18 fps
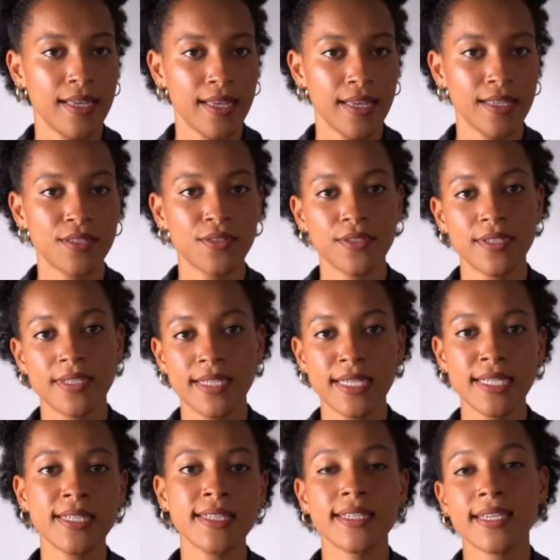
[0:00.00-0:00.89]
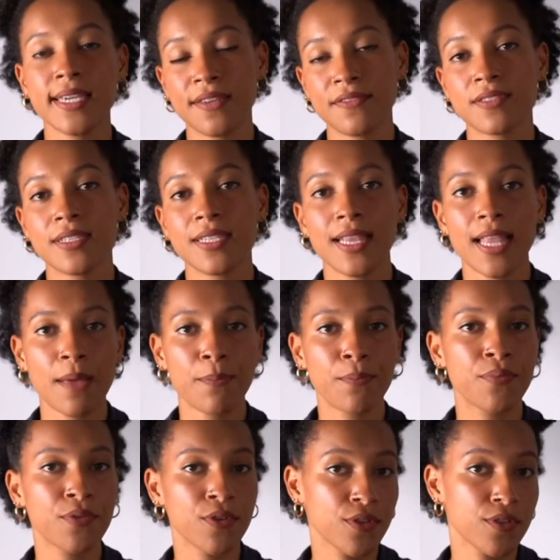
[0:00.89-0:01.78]
And so this gives
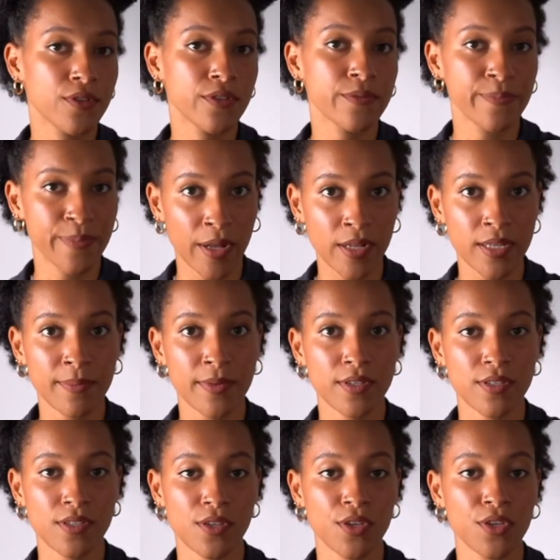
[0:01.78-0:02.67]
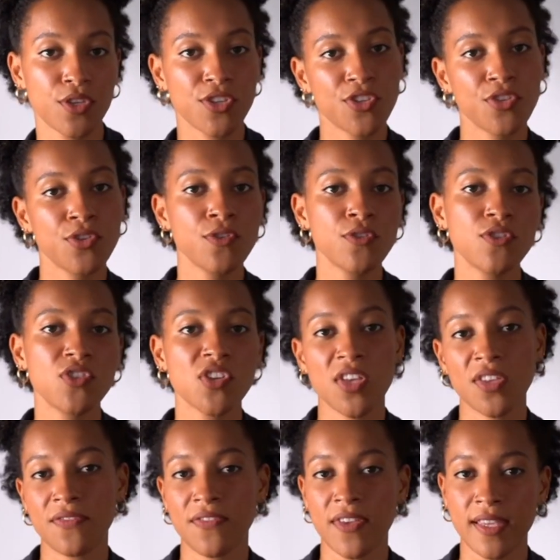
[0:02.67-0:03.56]
lab-produced polymers a huge
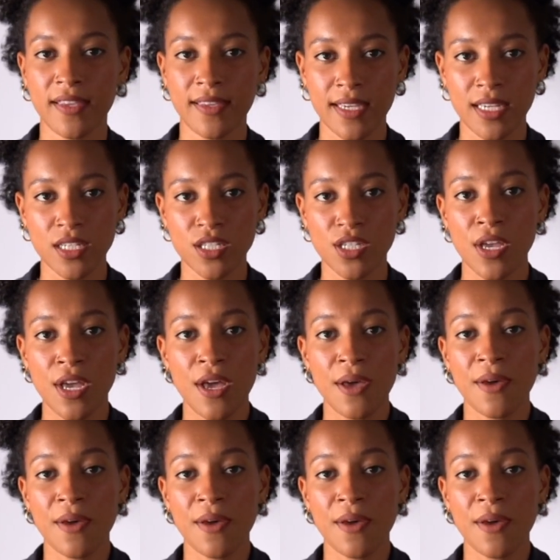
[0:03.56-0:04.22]
advantage